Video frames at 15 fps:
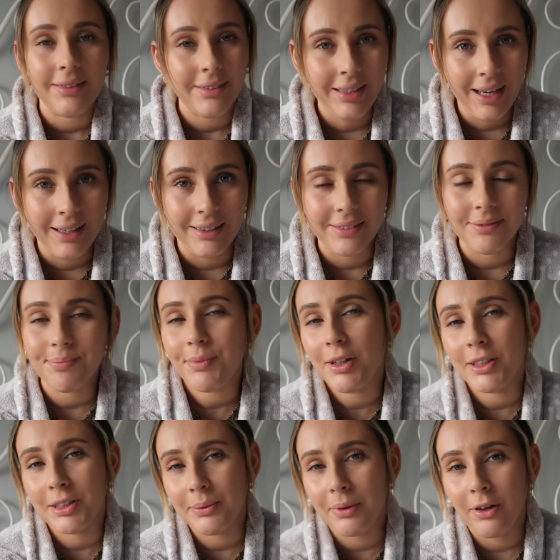yeah,
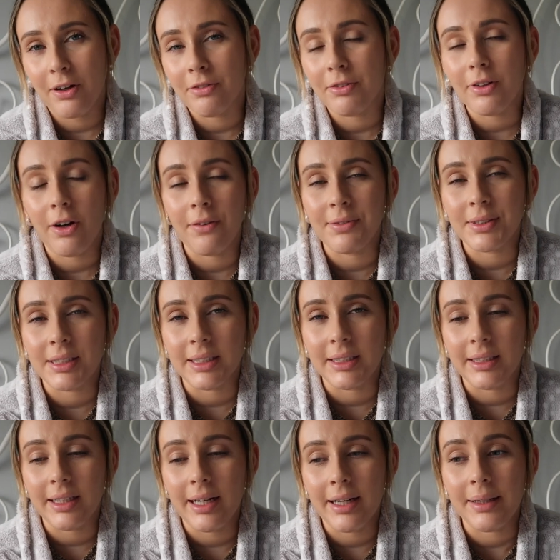I do a lot of
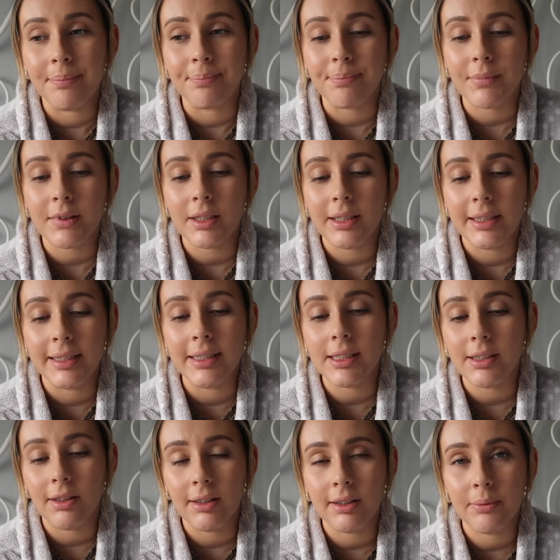obviously heat
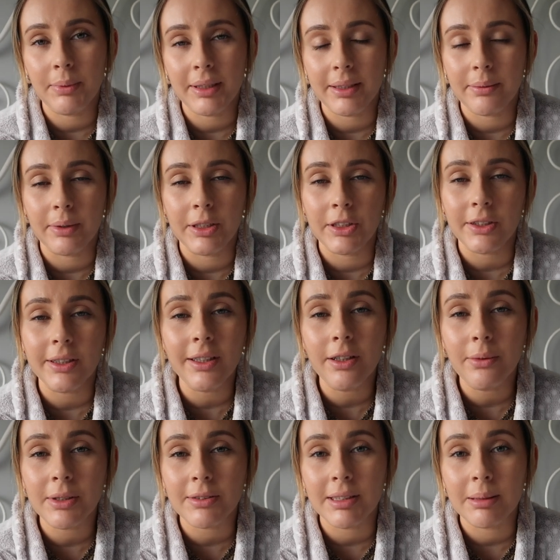styling with it, which I
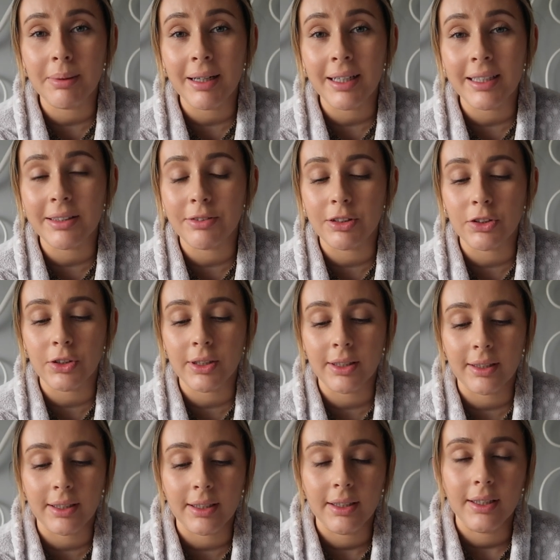know is really bad if you're trying
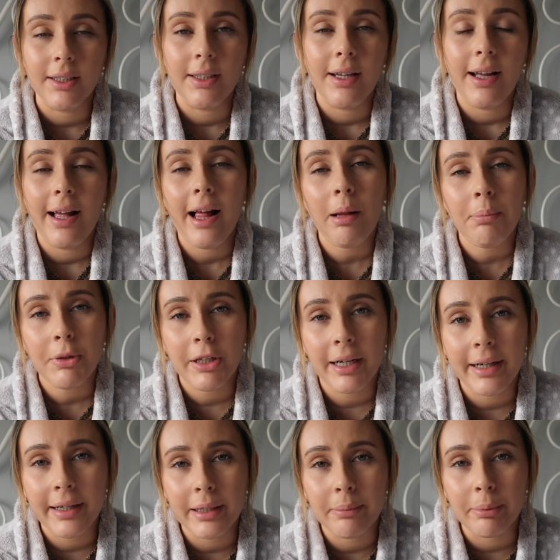to like help your
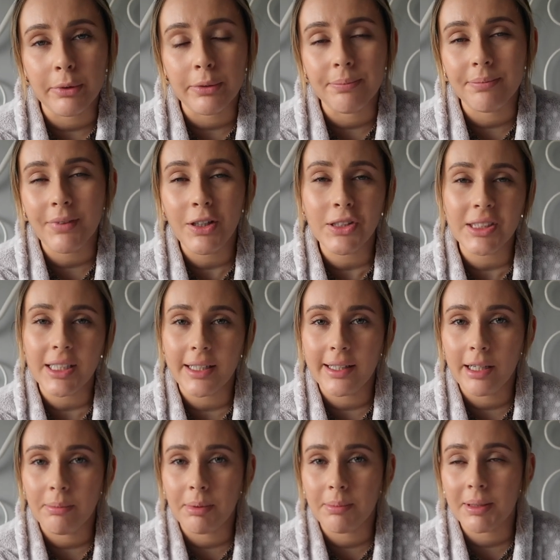hair, but I just can't
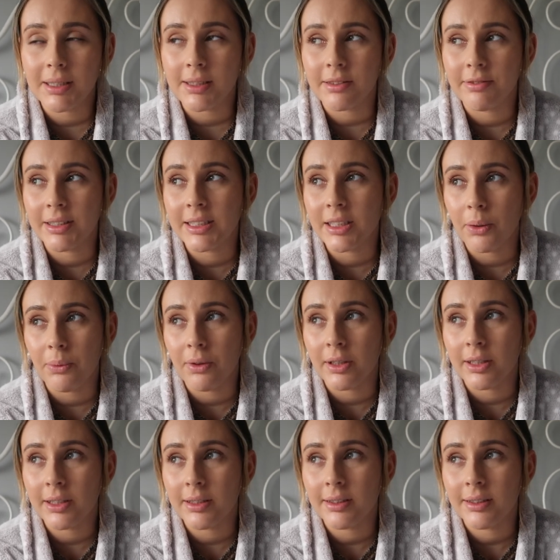help it because I really don't
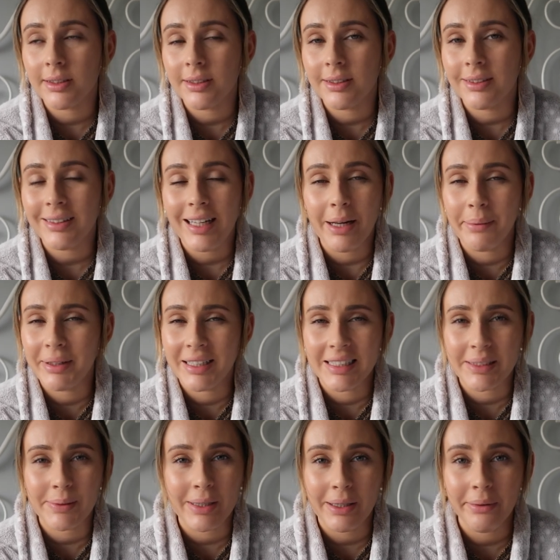like how it
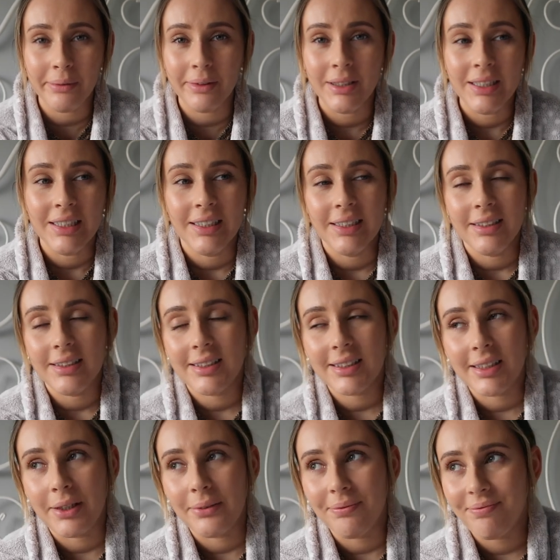is without.
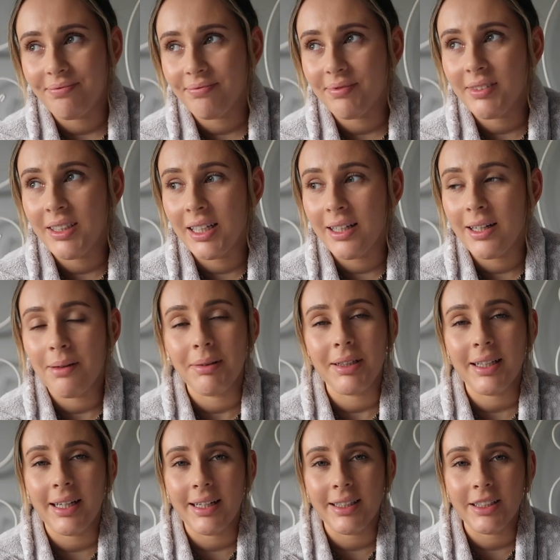So yeah, I'm
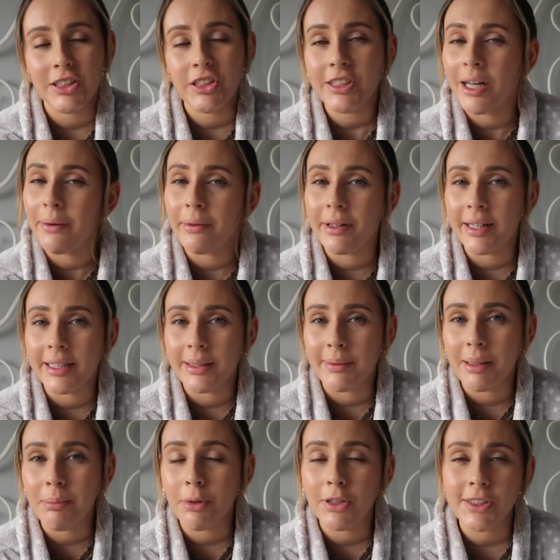gonna get a shower
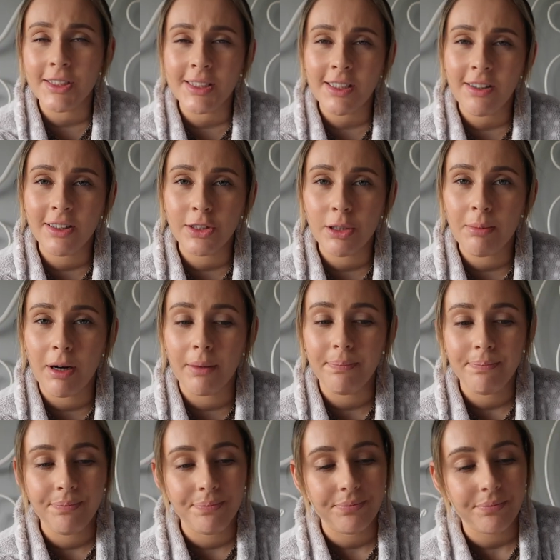anyway, but I just thought I'd come on